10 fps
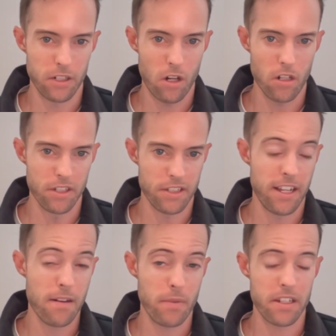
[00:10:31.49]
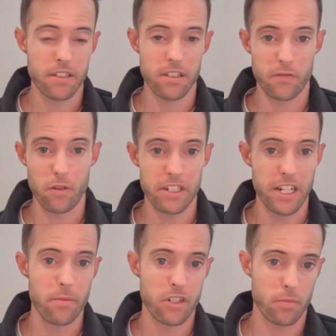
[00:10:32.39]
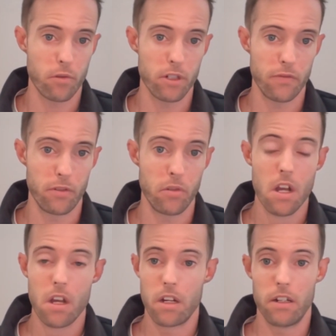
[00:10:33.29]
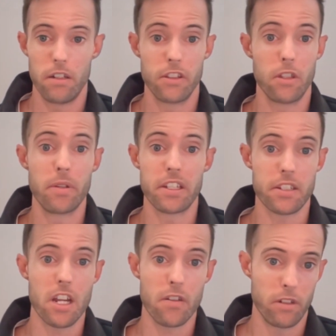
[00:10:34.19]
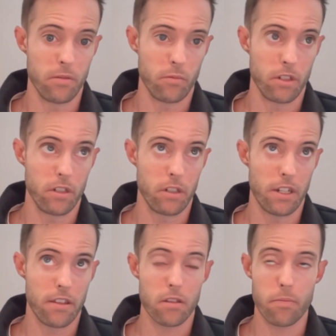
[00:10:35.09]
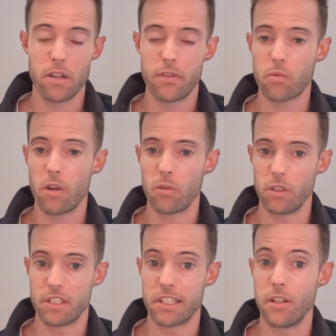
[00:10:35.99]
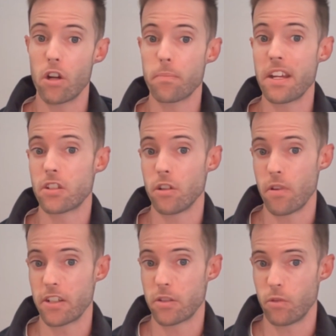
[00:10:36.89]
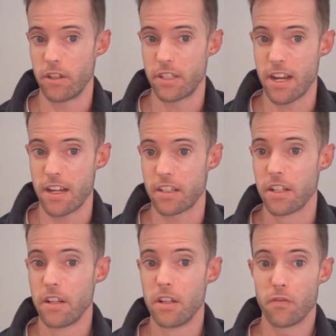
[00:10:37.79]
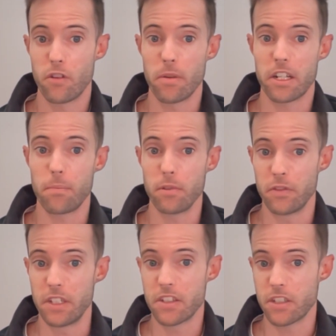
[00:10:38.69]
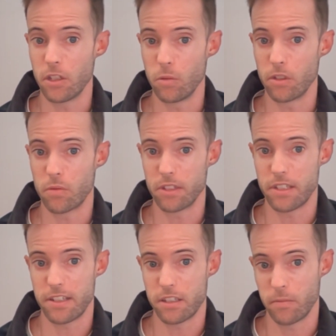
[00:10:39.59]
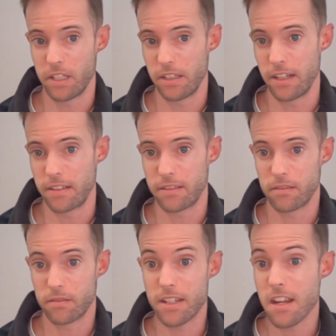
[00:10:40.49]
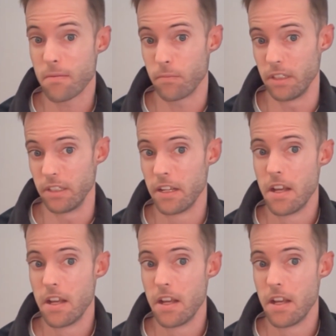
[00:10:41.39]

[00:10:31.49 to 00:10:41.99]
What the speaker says: And that makes it, from a damages point of view, the biggest ever. I think the previous one was the NotPetya ransomware attack from a couple of years ago, which was estimated at 10 billion.